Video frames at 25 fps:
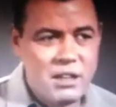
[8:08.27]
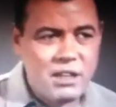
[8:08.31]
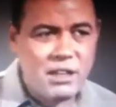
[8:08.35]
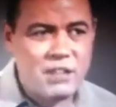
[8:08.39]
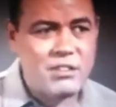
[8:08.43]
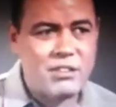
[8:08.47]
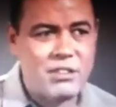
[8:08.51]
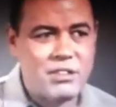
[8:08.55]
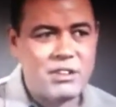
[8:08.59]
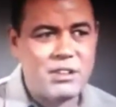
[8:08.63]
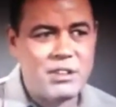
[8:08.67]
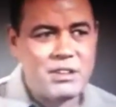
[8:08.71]

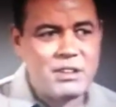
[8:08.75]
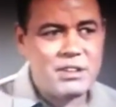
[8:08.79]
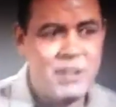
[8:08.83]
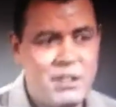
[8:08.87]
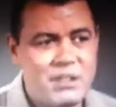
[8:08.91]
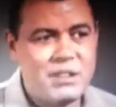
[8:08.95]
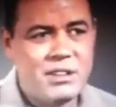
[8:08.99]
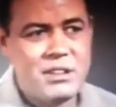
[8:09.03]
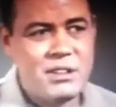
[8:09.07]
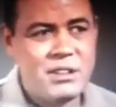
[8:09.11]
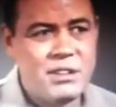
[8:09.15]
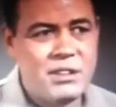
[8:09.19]
Yes, sir.
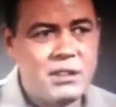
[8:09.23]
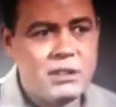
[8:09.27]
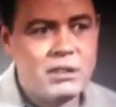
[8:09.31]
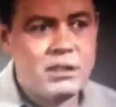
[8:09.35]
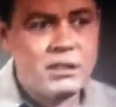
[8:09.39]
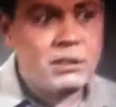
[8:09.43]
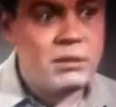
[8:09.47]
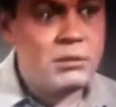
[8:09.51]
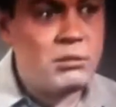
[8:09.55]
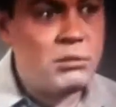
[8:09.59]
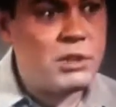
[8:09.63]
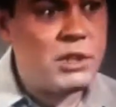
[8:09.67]

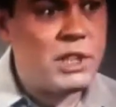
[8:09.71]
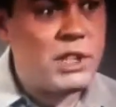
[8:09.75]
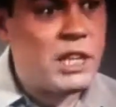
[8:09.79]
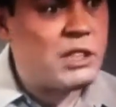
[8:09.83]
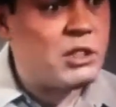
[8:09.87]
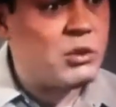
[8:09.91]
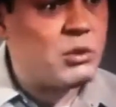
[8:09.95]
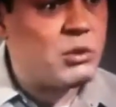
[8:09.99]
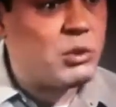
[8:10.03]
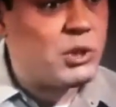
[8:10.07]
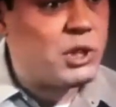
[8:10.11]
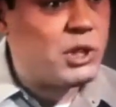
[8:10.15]
But
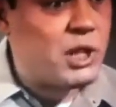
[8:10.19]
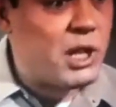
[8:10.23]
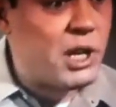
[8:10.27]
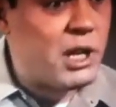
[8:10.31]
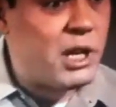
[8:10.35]
that's with